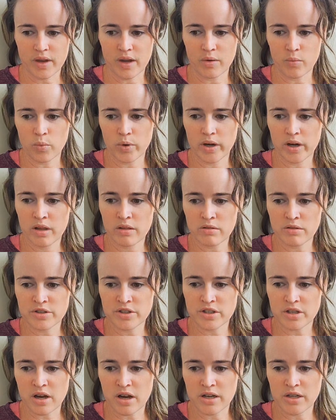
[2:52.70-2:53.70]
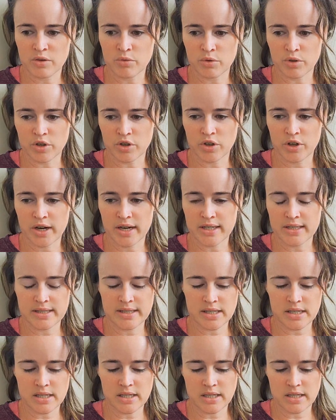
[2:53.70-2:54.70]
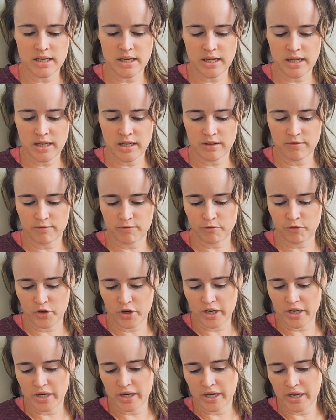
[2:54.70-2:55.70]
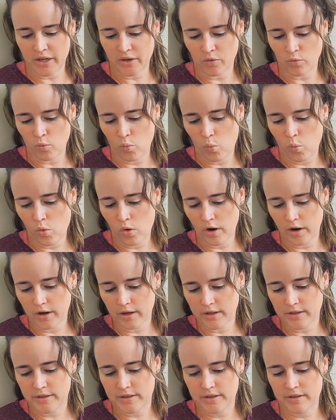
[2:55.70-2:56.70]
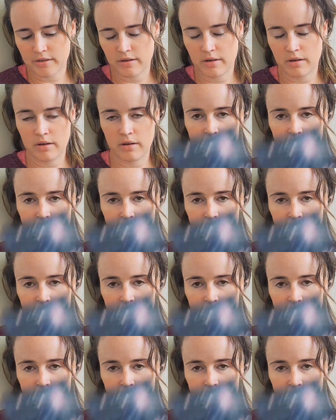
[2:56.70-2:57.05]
and when others thought you were crazy, it freaking worked.